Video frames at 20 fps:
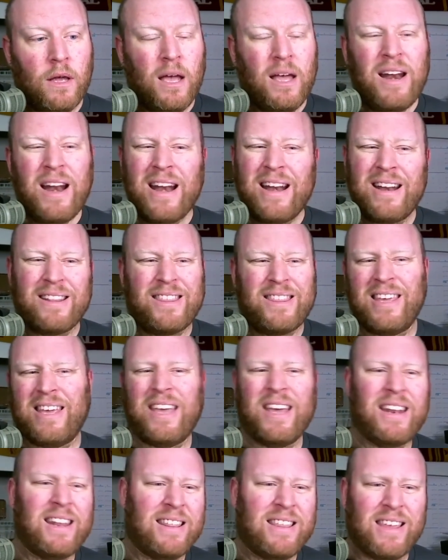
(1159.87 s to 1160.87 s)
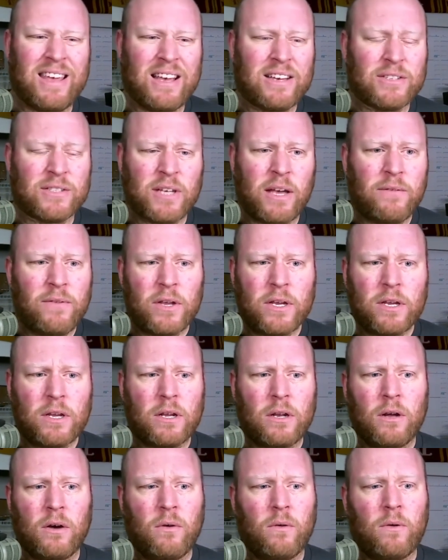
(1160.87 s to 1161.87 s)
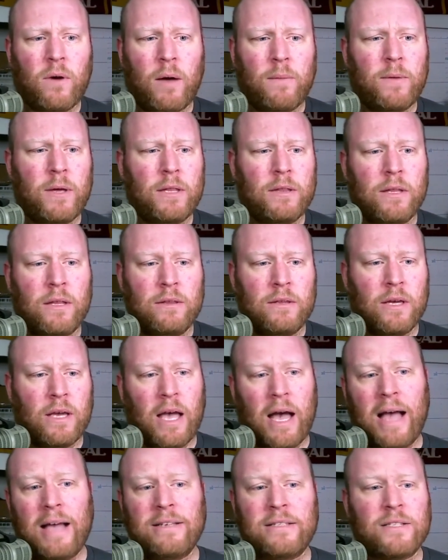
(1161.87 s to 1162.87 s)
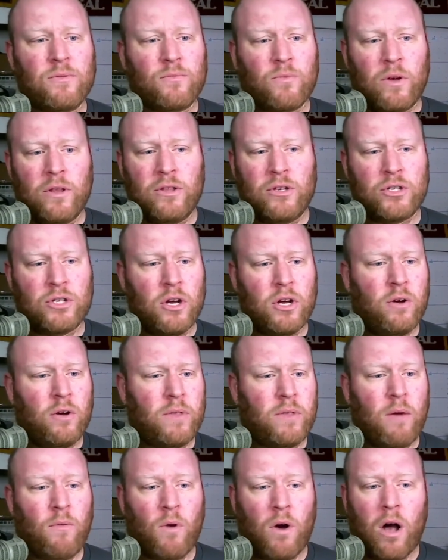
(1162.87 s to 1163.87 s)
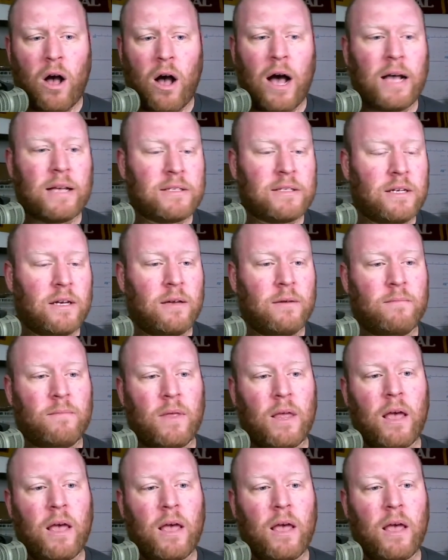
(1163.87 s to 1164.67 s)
And I didn't think anything else of it. I mean, the guys that run the show, they were awesome.